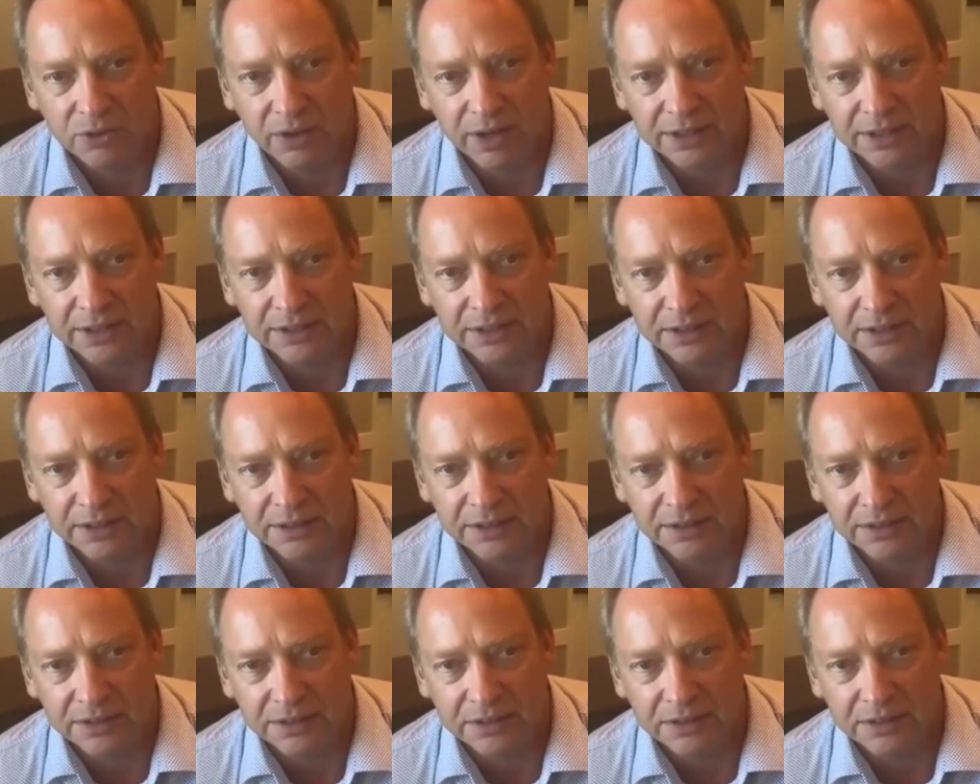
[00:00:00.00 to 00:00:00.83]
are trying
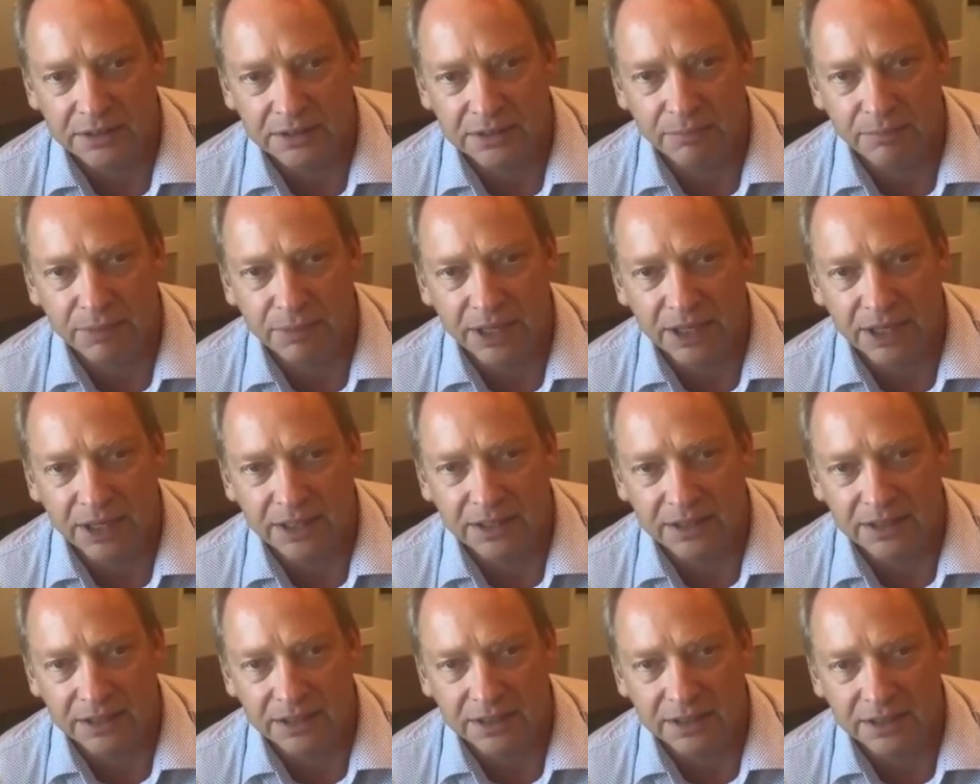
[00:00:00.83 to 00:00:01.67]
to
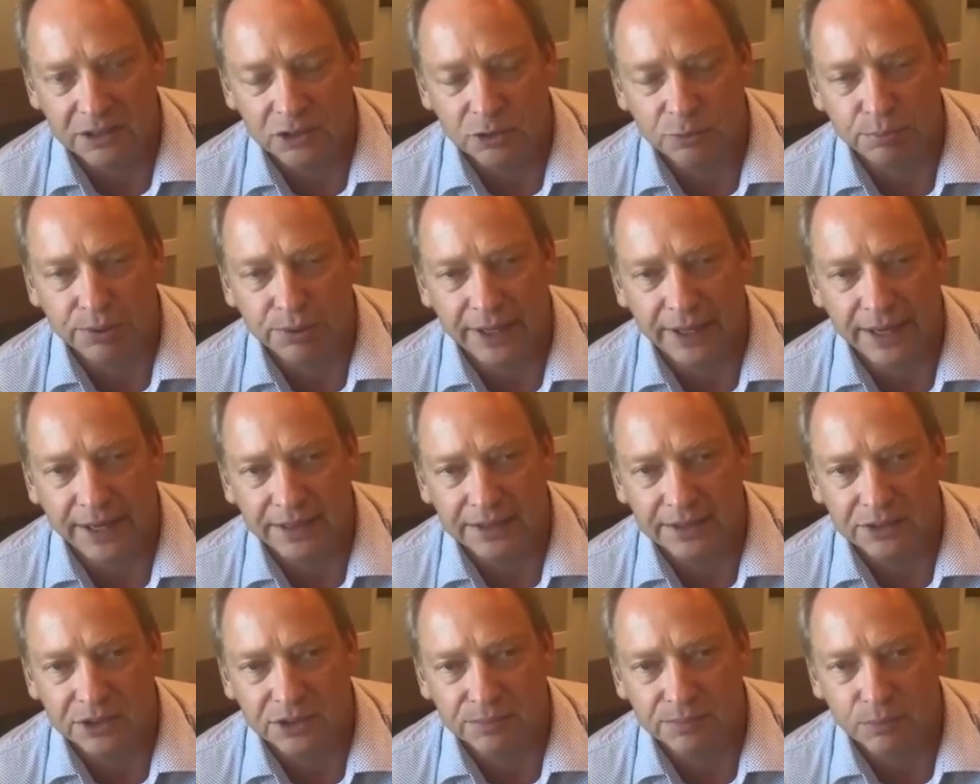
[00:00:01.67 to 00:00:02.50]
make these
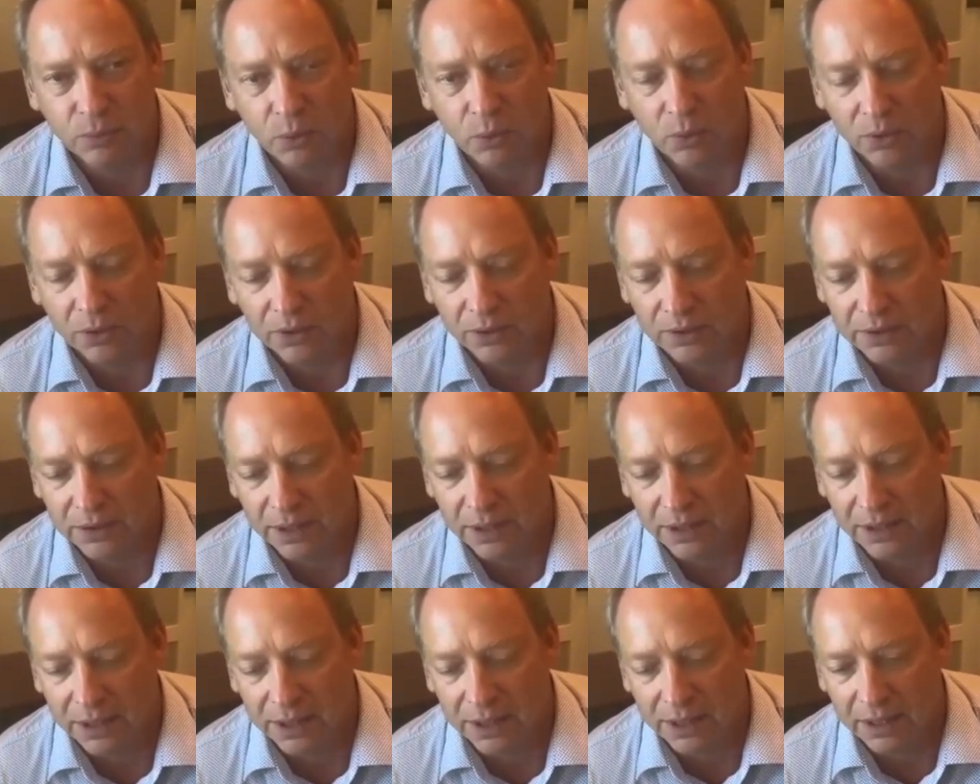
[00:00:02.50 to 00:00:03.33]
plans more
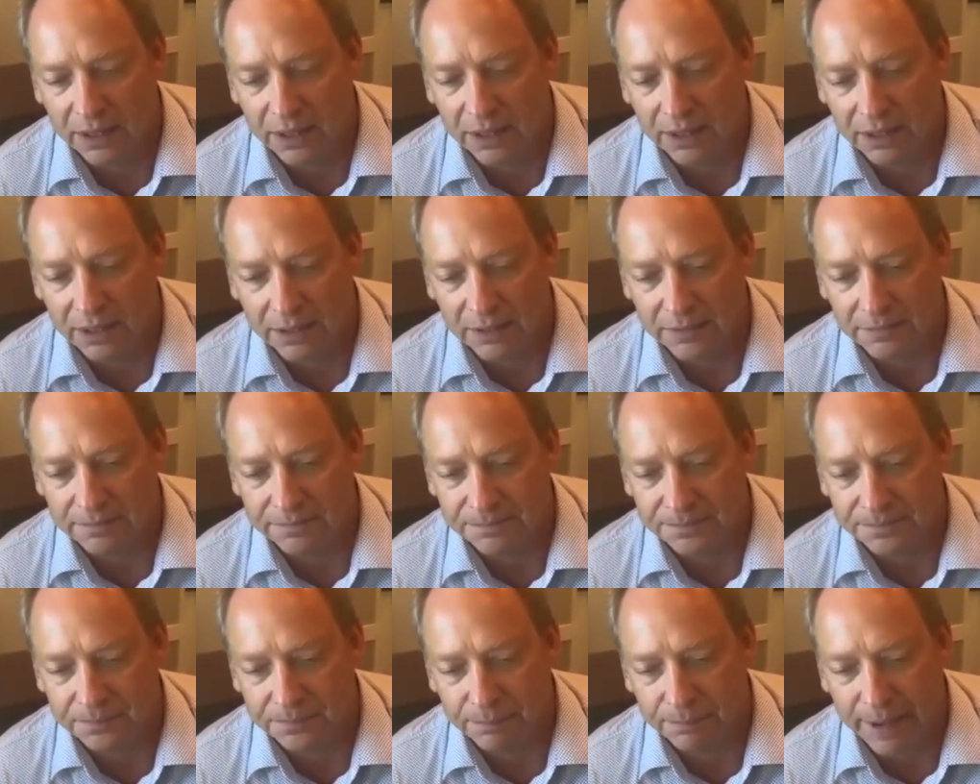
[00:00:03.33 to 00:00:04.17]

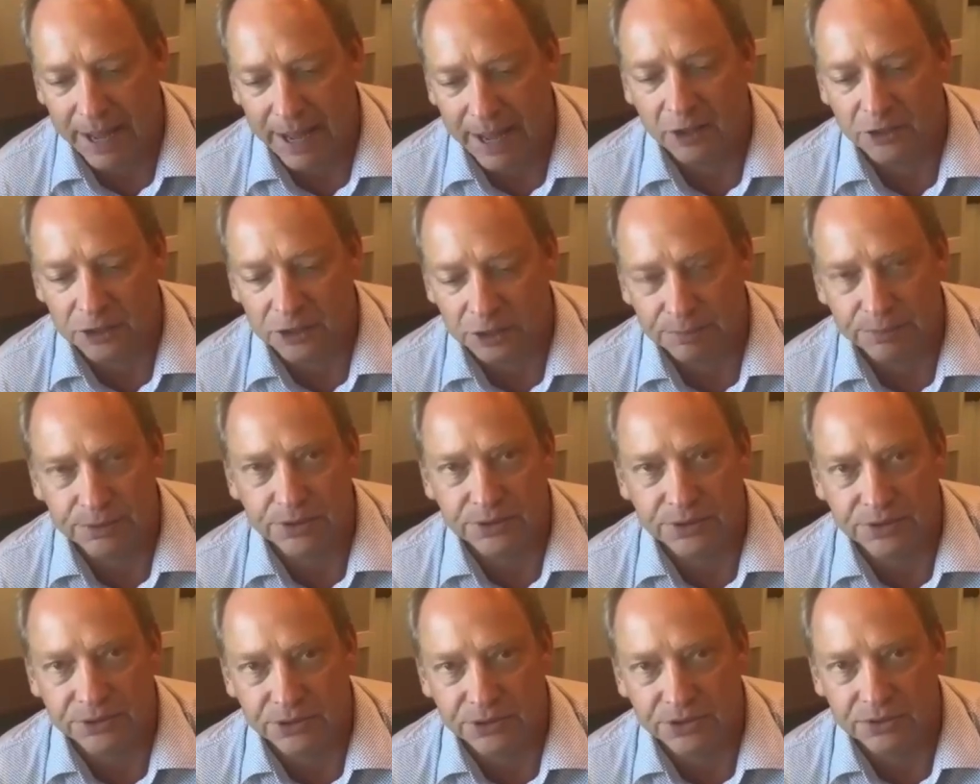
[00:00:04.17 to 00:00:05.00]

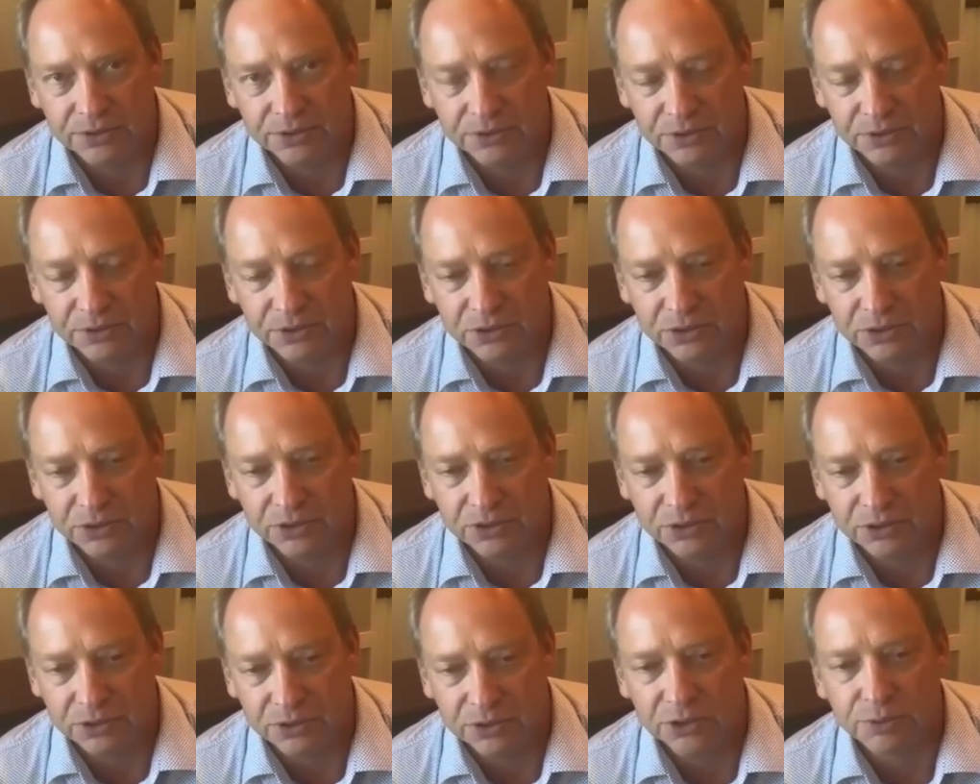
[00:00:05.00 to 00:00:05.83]
palatable to
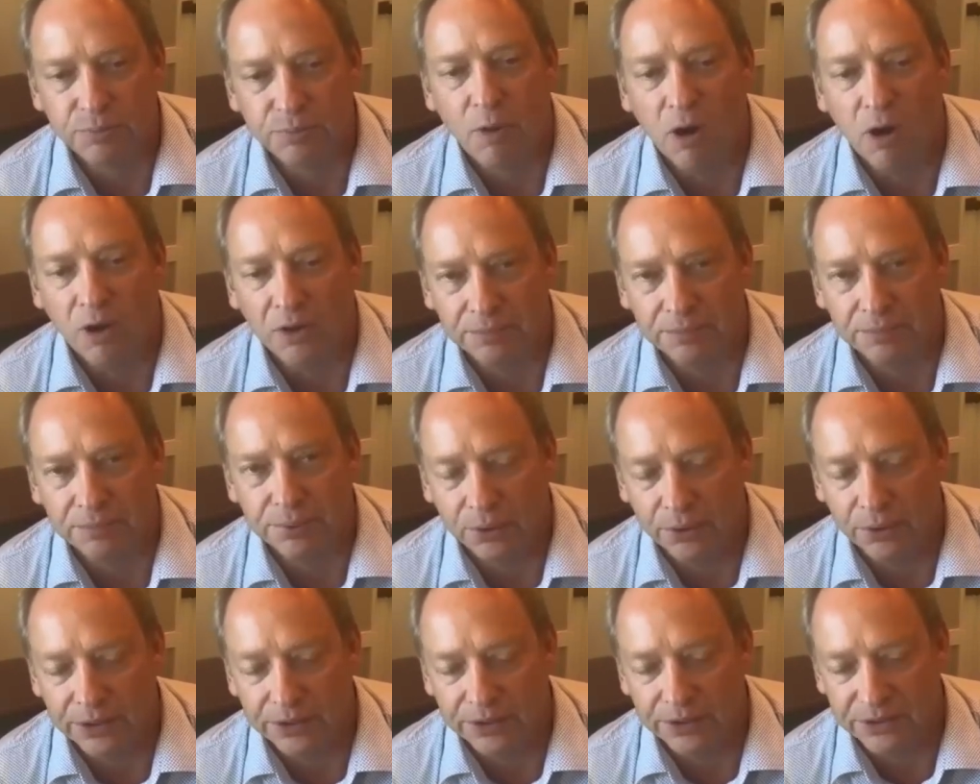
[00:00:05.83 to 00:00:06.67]
your small
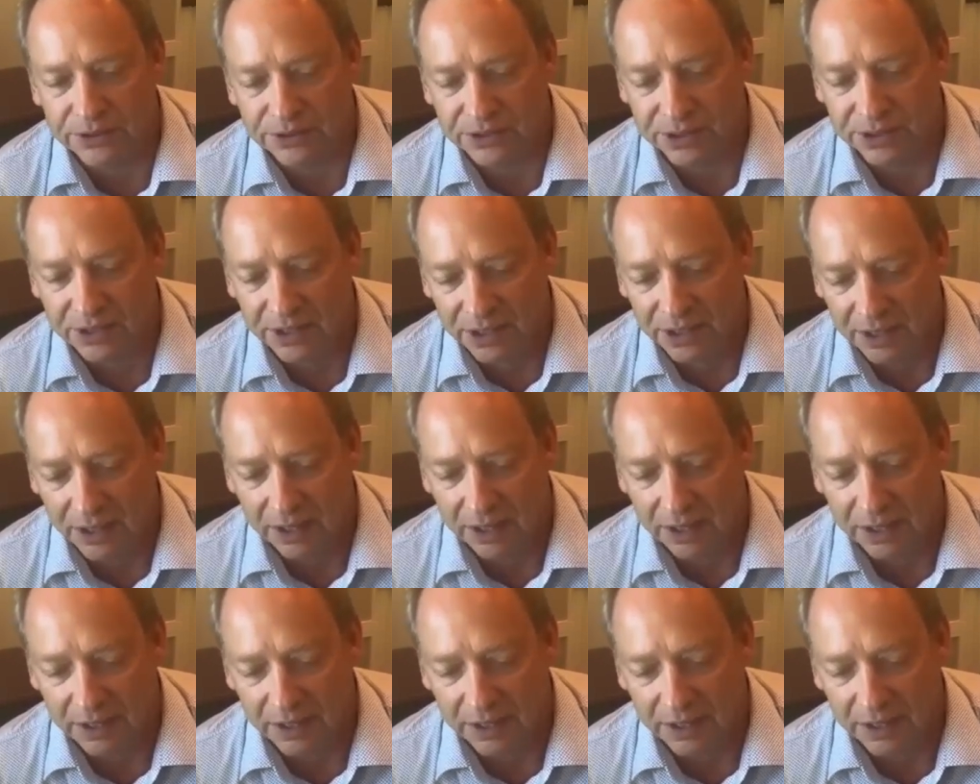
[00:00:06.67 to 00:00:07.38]
employers.